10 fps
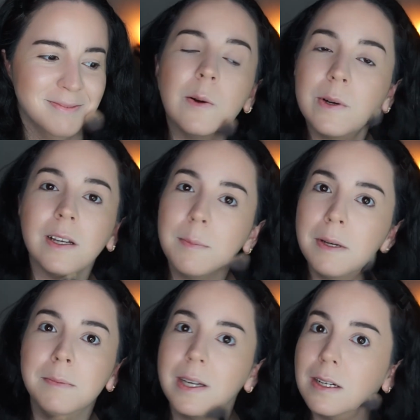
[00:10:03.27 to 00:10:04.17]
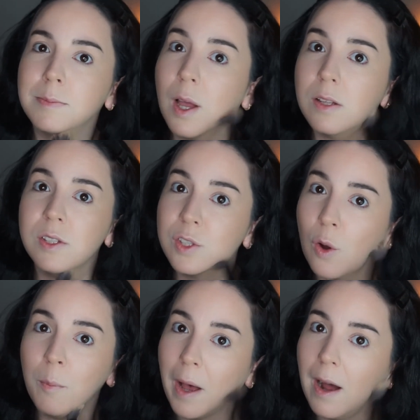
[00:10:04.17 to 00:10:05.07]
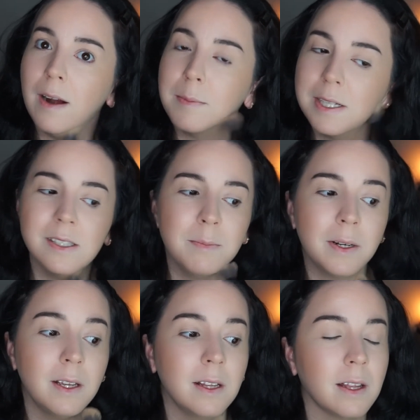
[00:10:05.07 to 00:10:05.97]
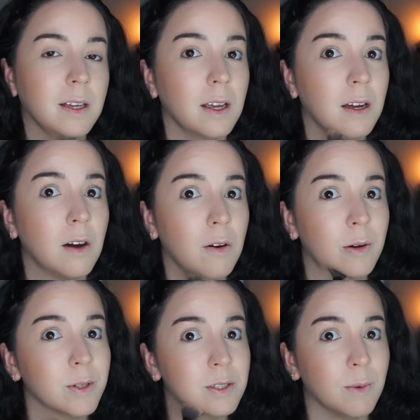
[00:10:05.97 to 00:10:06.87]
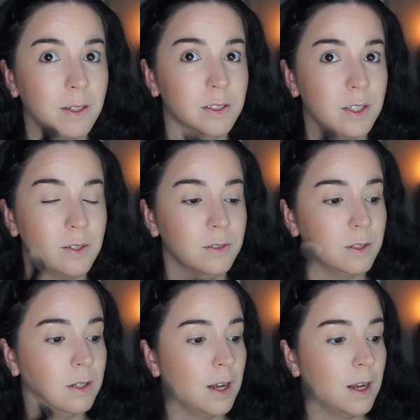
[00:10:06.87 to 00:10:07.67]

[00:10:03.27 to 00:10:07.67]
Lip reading: I want to get my makeup done so bad by somebody. Like I always wanted to.